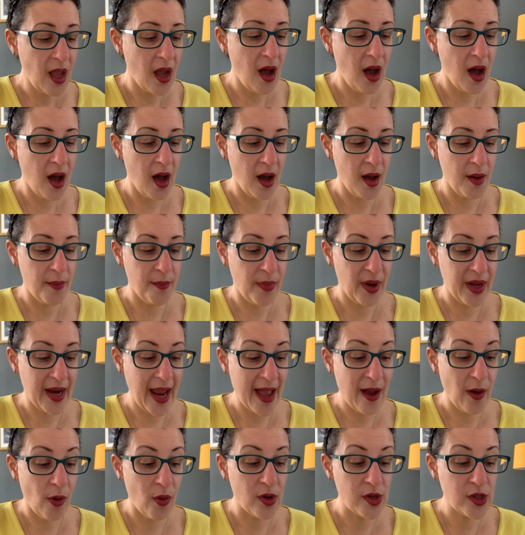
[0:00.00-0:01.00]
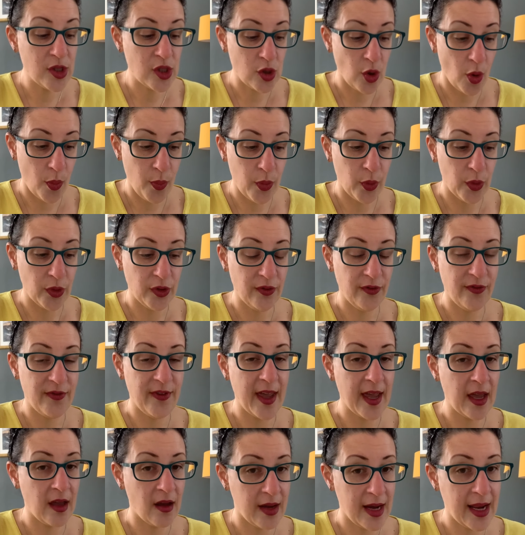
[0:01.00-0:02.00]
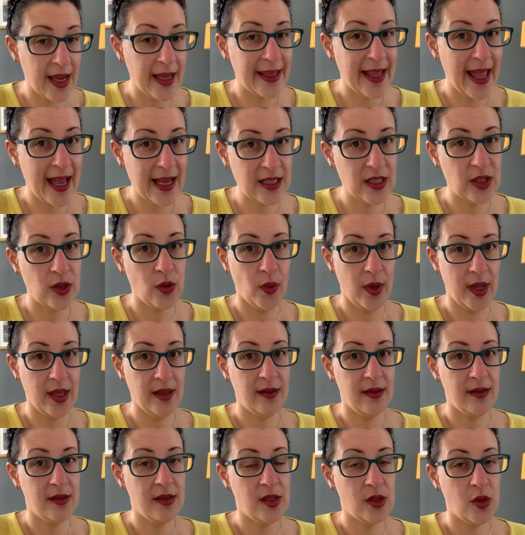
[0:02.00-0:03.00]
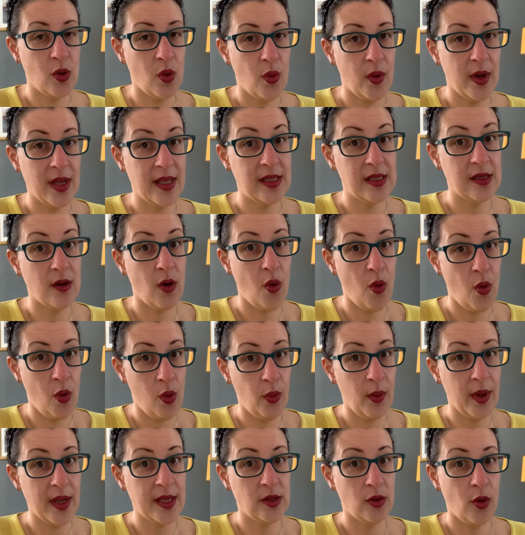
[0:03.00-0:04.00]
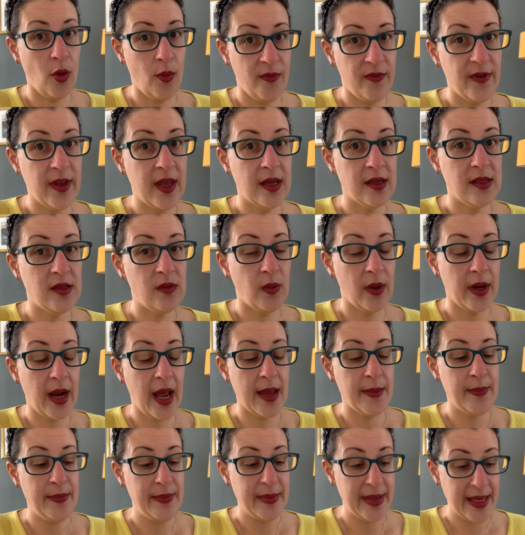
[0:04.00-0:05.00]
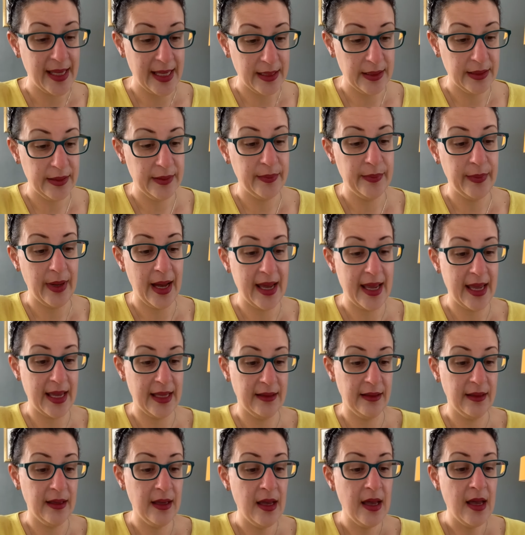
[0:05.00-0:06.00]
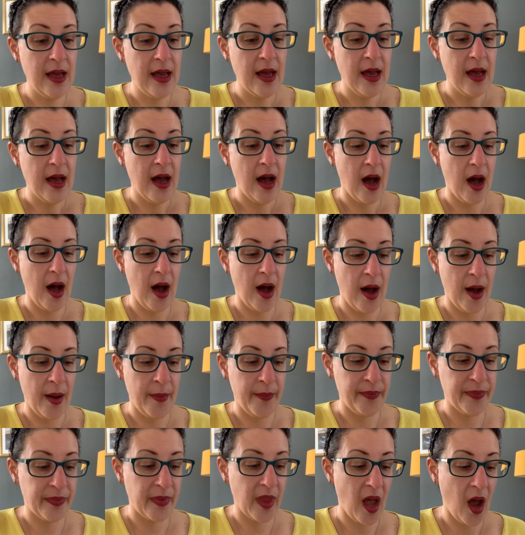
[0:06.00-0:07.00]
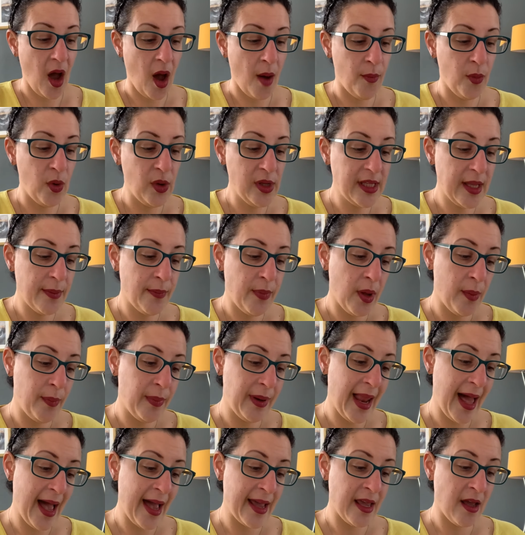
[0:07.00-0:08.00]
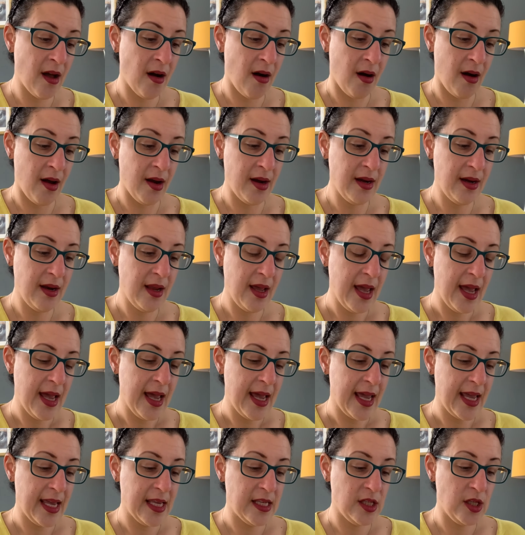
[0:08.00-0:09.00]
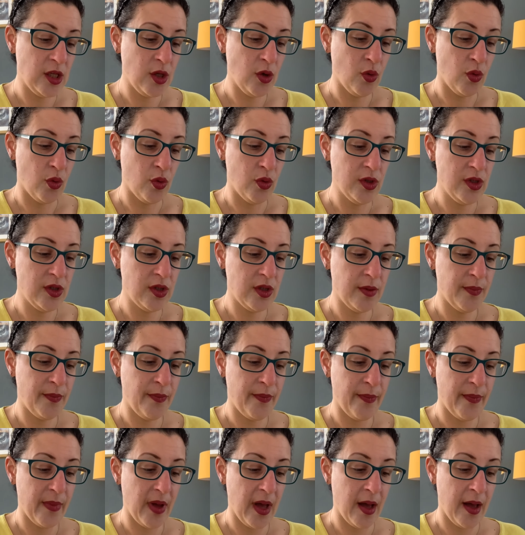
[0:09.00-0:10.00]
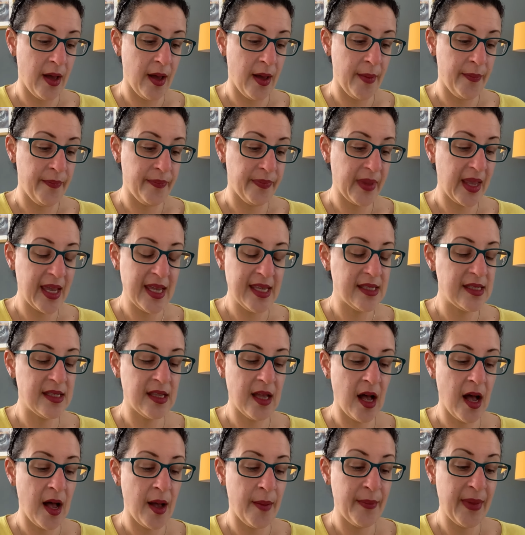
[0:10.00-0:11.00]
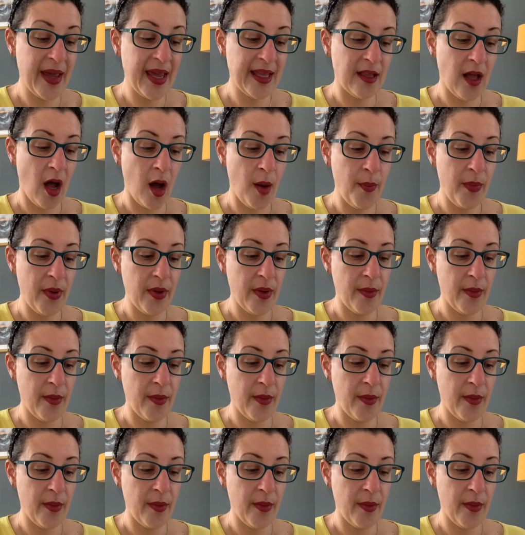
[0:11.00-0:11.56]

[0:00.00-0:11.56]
But I also put fingering next to it, so it's always obvious what I mean by it. A multiple ply yarn is made up